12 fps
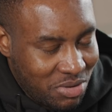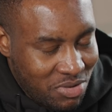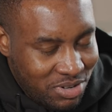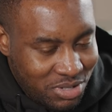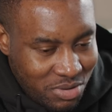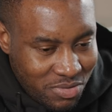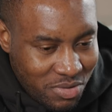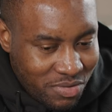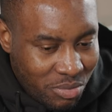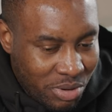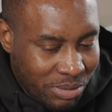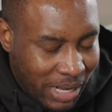so on and so
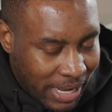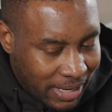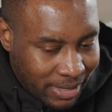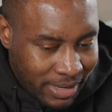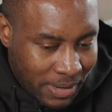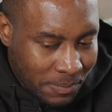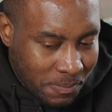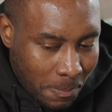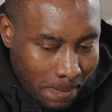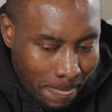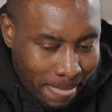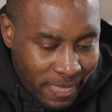forth. And we were like, okay,
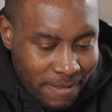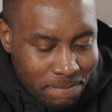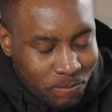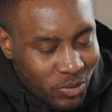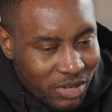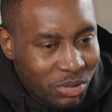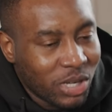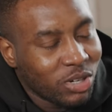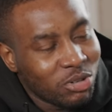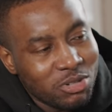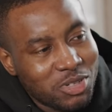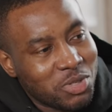if we're
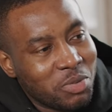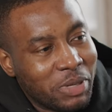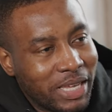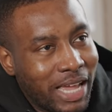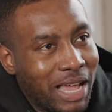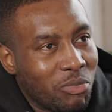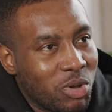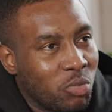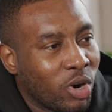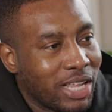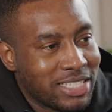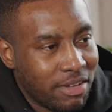gonna launch a swimming cap, we
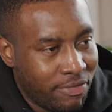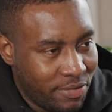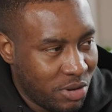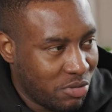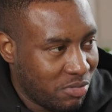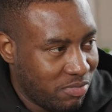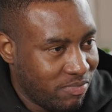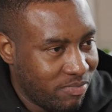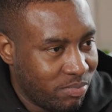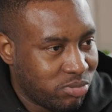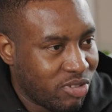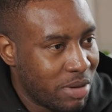want it to feel
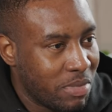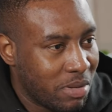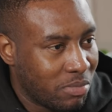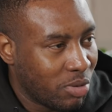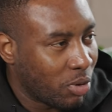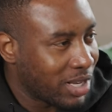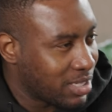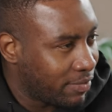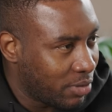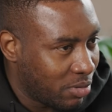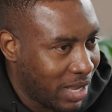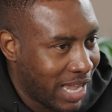premium. We want it to
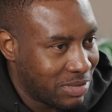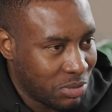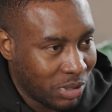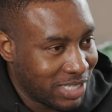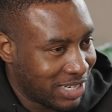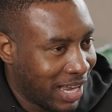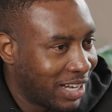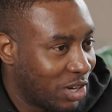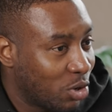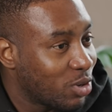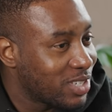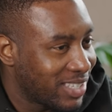feel nice. We want it to kind
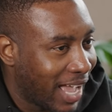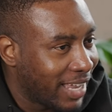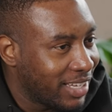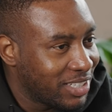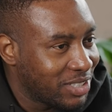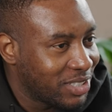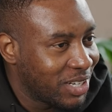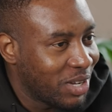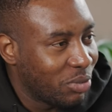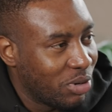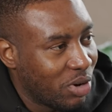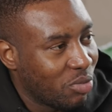of look stylish.
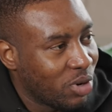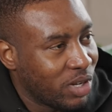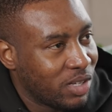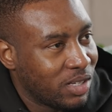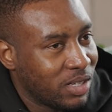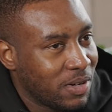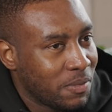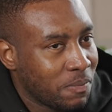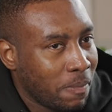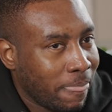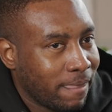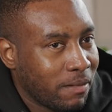We don't want to,
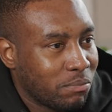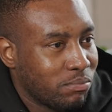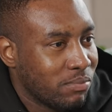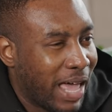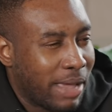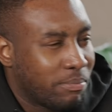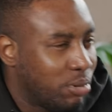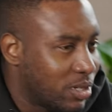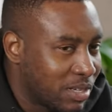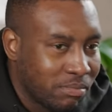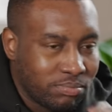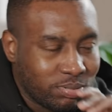like,
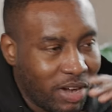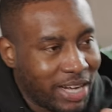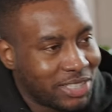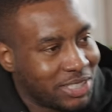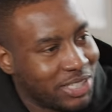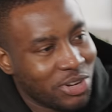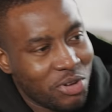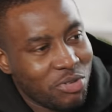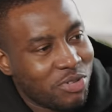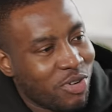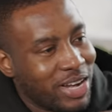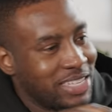put some brash, you
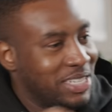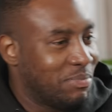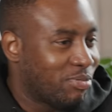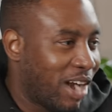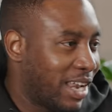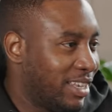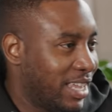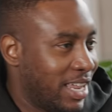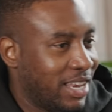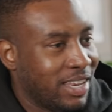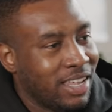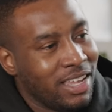know, crazy
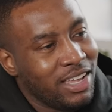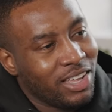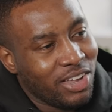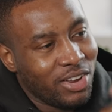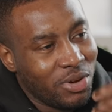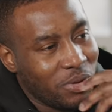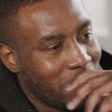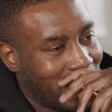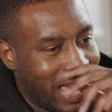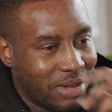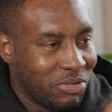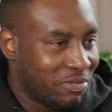branding, you know,
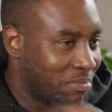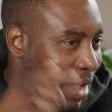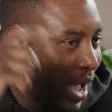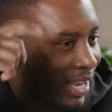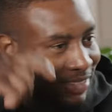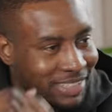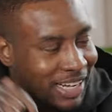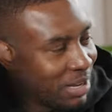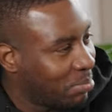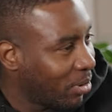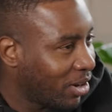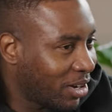like with mad
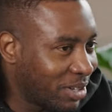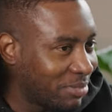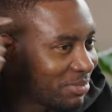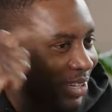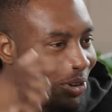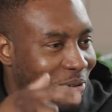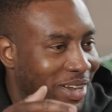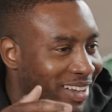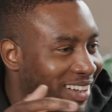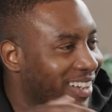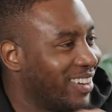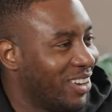clip art, you know,
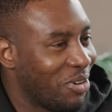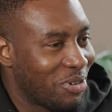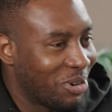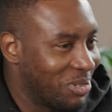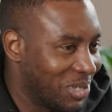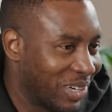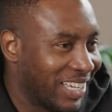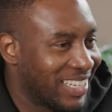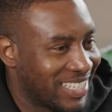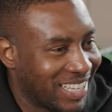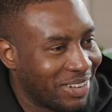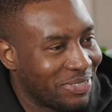right. uh, logos on it
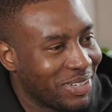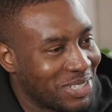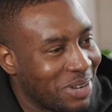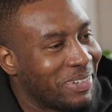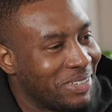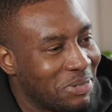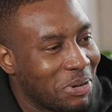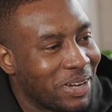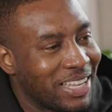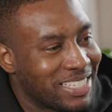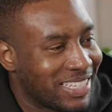and stuff. Do you know what I mean? We wanted